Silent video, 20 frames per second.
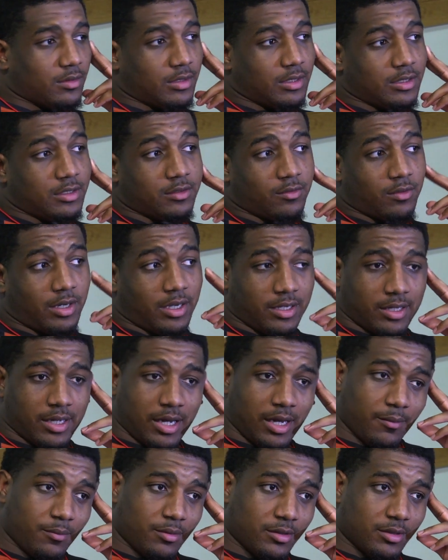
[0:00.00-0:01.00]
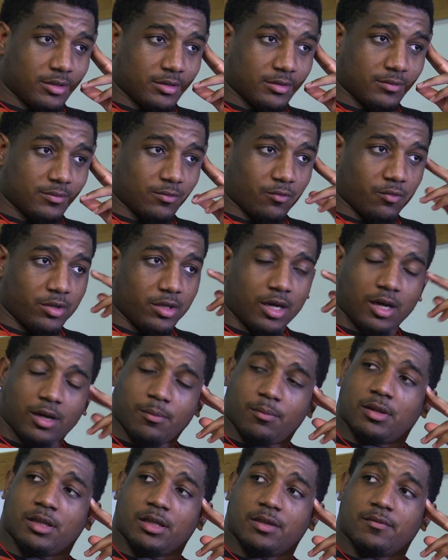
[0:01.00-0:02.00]
He's the right guy because we all
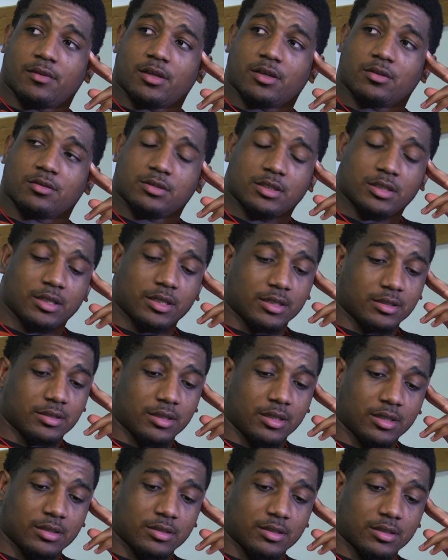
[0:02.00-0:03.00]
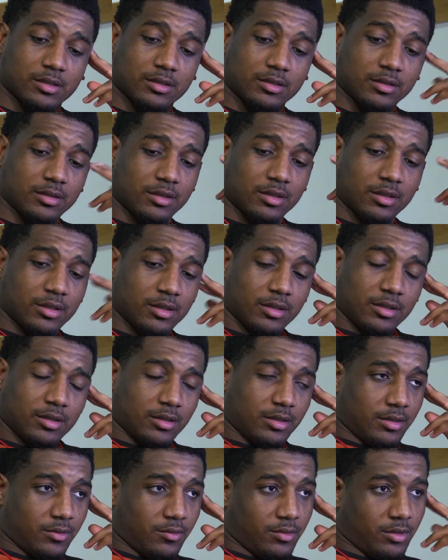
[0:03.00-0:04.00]
believe in Coach Diaz. Honestly,
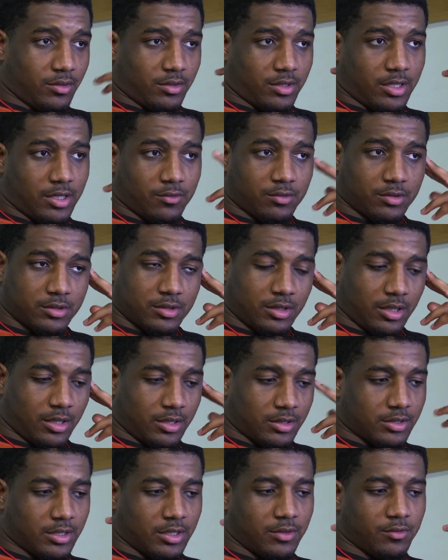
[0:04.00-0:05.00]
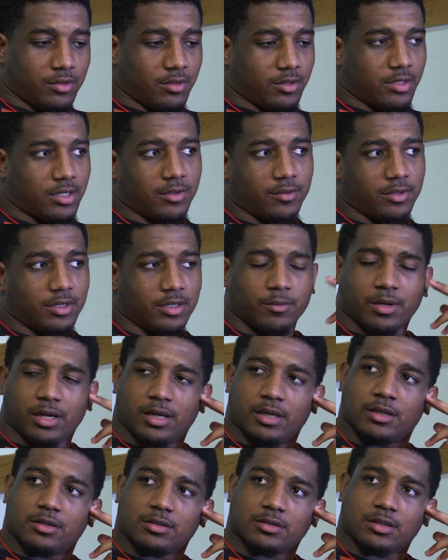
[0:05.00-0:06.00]
we don't care what y'all say. We don't care what
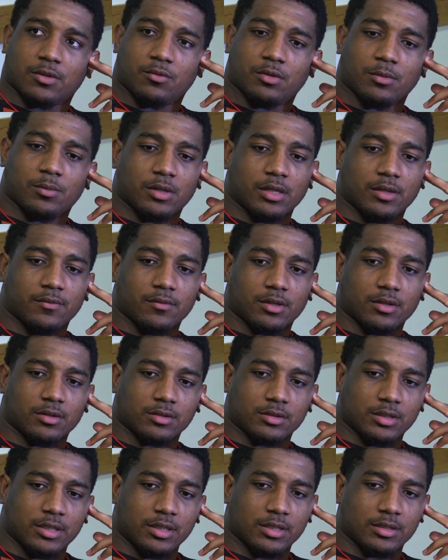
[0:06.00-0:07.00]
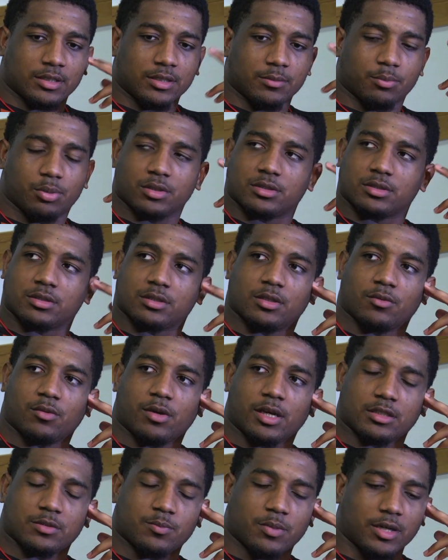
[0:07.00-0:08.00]
anybody else say. We believe in Coach Diaz. He puts us in the
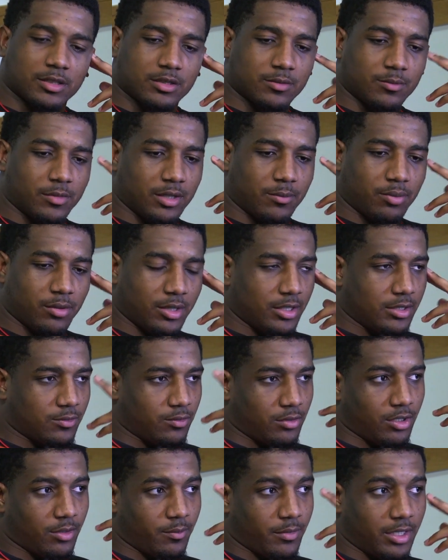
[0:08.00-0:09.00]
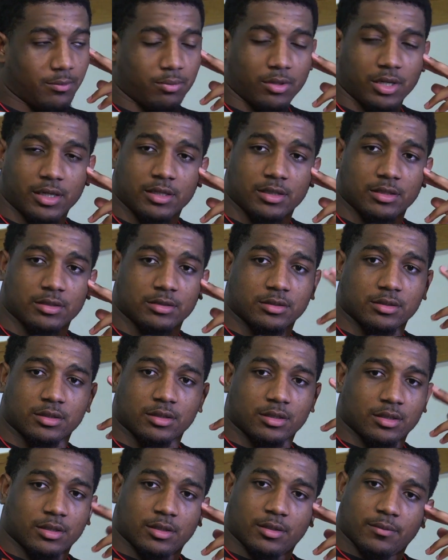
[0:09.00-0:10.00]
right spots to make plays. We don't make plays,
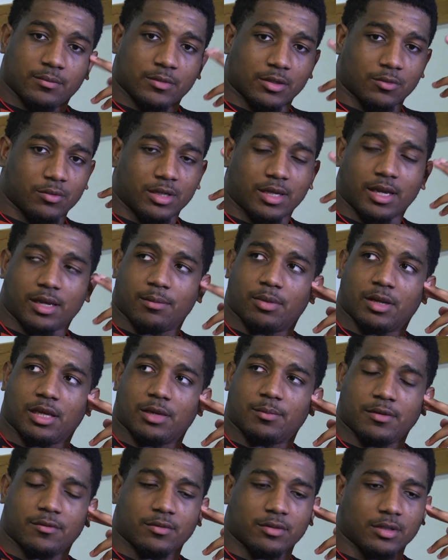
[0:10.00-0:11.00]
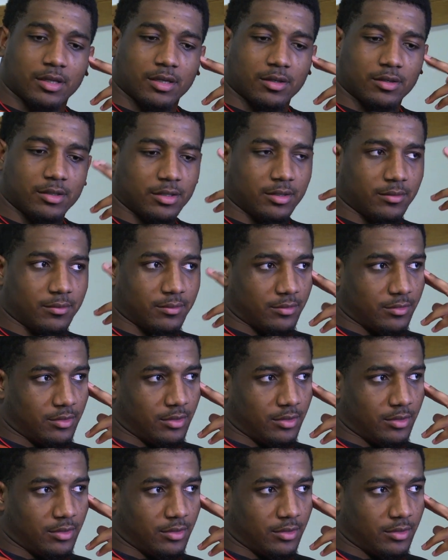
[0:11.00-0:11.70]
then we can't blame everything on him.